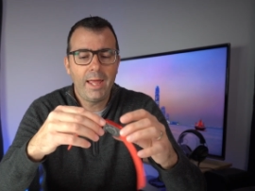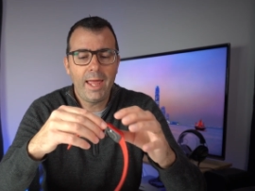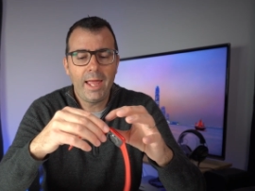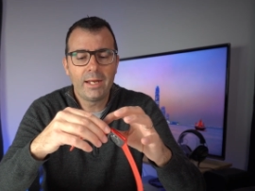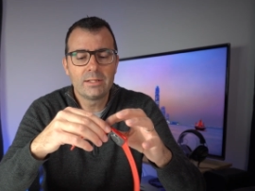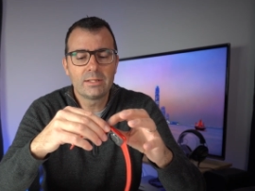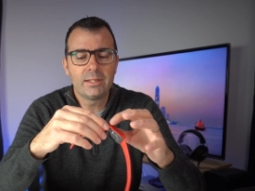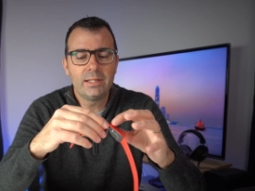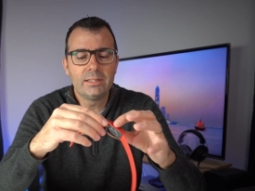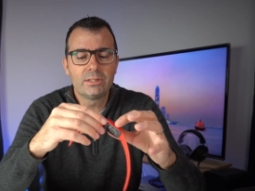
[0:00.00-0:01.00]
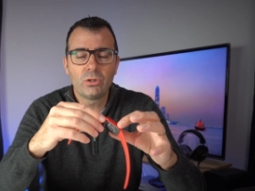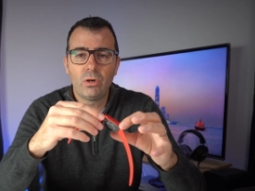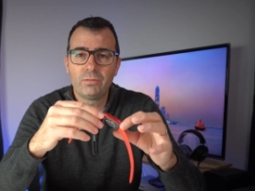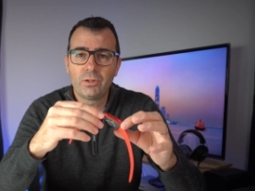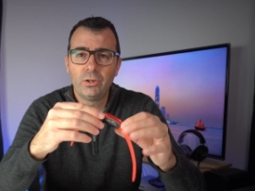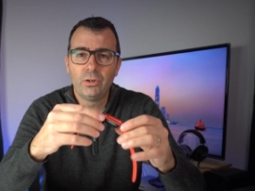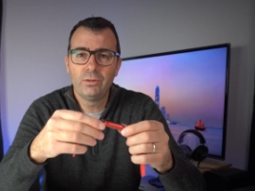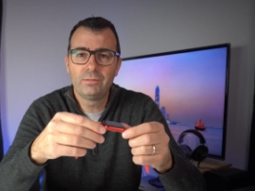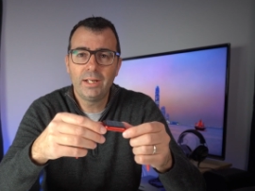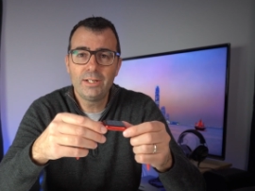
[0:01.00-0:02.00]
And the soft
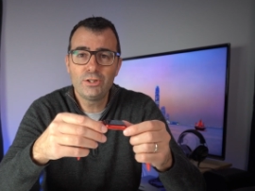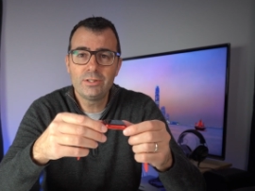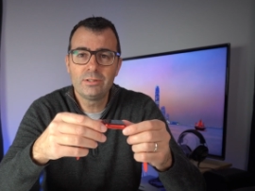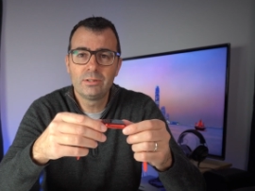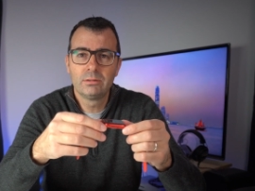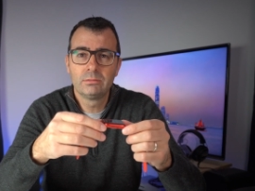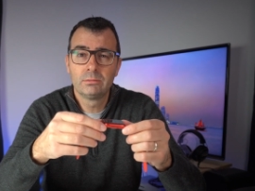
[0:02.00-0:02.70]
curved edges